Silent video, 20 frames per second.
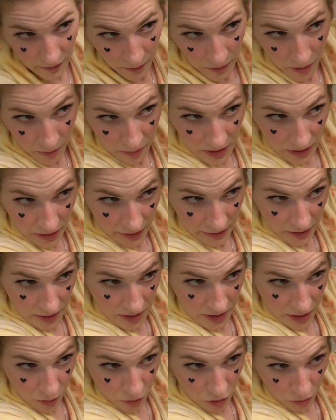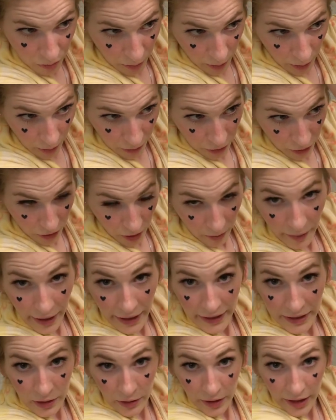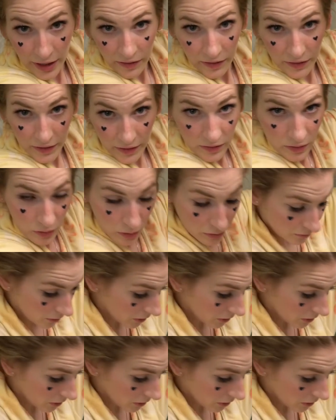there to be like this huge bolt on the back of your head that doesn't look